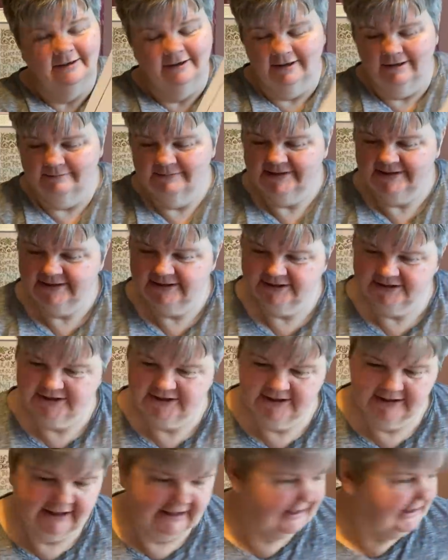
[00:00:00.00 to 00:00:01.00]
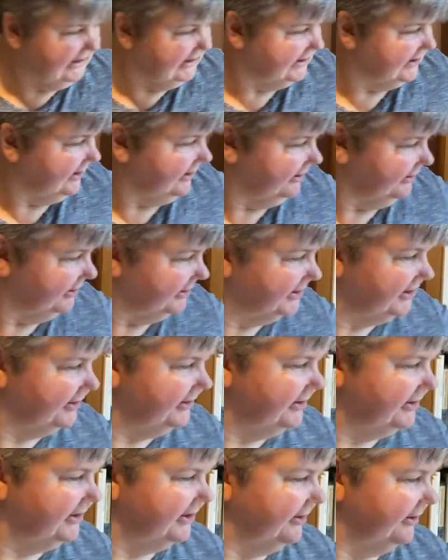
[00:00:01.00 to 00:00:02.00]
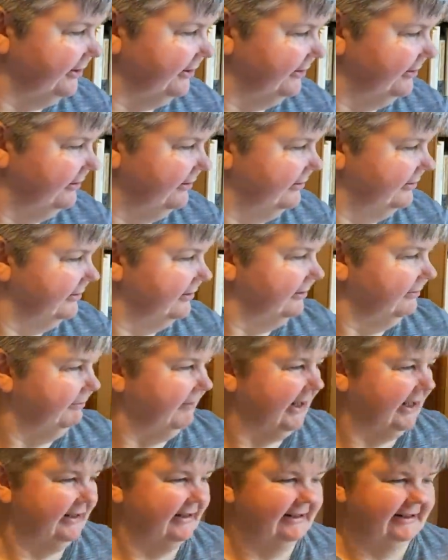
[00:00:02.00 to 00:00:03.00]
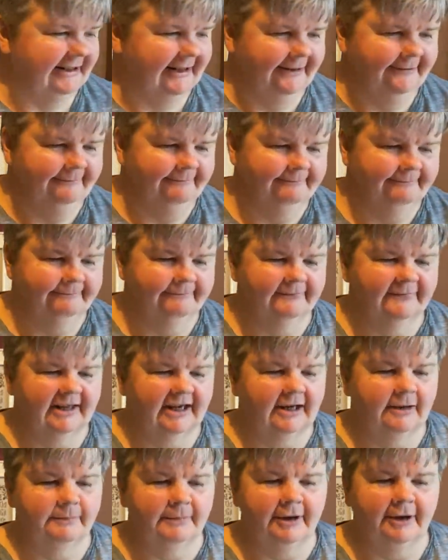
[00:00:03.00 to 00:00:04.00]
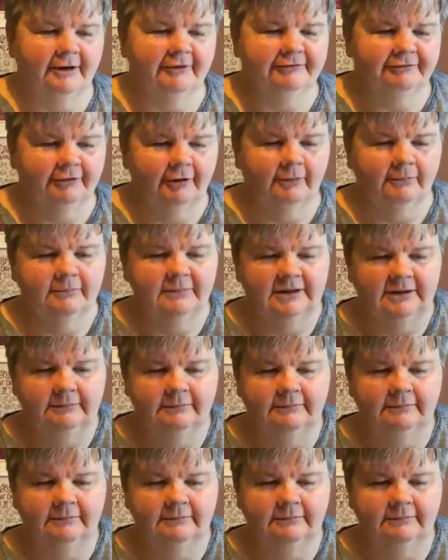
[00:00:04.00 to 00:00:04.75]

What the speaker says: I'm stitching this on a 2-tone banding that I bought from